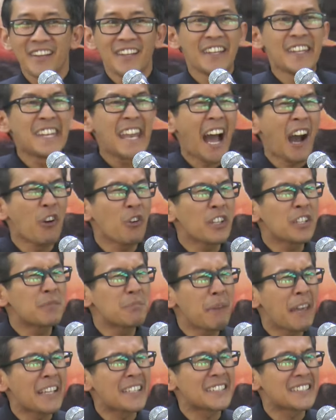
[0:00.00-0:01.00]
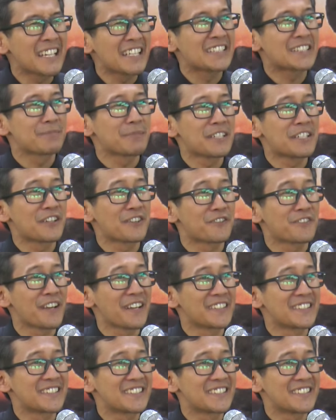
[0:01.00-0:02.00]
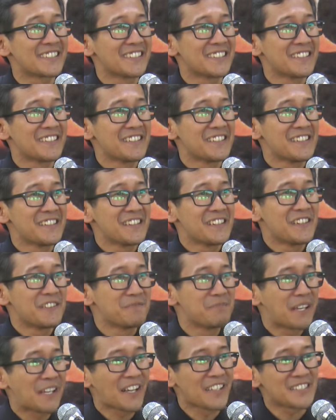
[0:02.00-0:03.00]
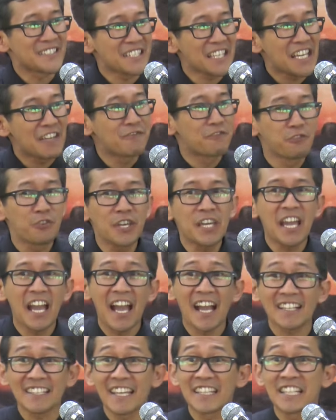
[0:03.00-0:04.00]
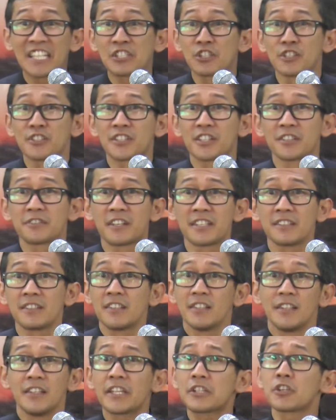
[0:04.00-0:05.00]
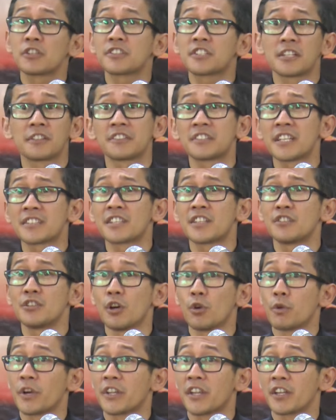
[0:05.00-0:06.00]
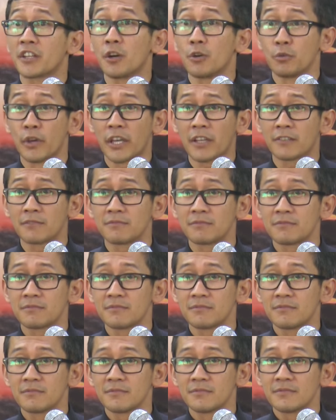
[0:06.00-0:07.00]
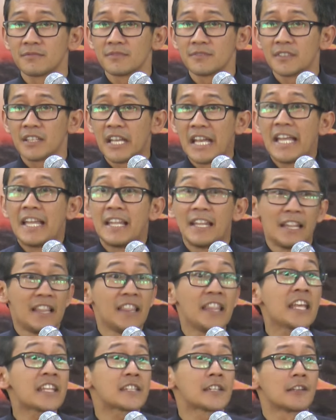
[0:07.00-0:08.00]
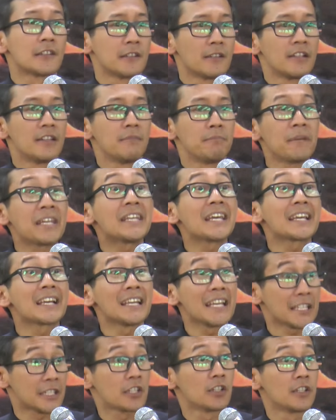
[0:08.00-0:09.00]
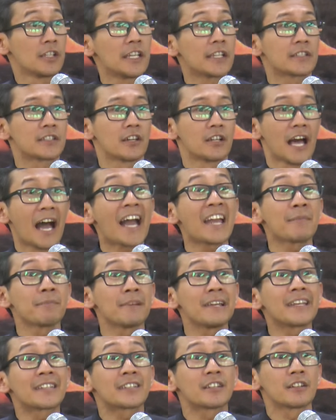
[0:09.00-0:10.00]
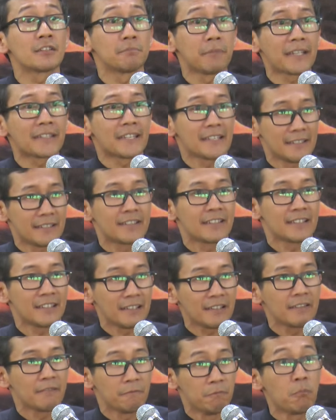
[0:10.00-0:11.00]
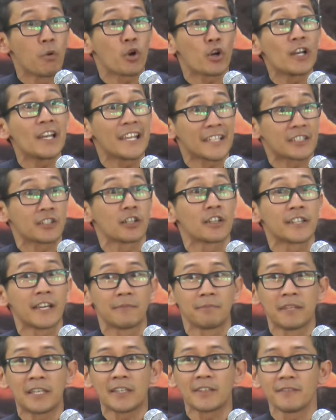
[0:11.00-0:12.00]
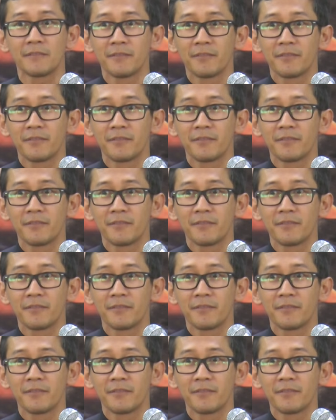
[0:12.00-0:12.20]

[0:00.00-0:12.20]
Now it makes sense, my dear friends. Because if we act like little children, little children doesn't know where they're going. Little, meaning little, little. I'm little, but more little than me.